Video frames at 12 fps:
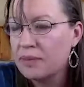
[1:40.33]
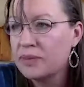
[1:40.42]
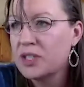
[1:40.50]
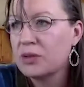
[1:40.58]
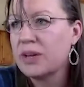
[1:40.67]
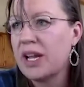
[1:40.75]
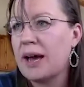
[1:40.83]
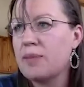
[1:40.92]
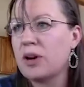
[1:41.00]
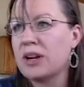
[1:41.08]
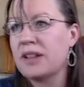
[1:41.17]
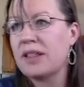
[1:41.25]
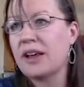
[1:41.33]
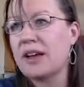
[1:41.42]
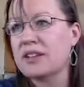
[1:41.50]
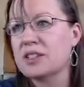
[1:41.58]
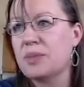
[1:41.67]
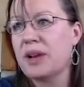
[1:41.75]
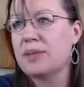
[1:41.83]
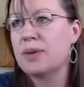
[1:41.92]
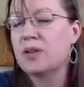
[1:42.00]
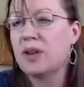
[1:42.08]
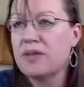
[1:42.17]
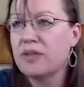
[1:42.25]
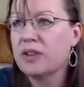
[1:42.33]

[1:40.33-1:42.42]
to rehab or anything else, but I'd be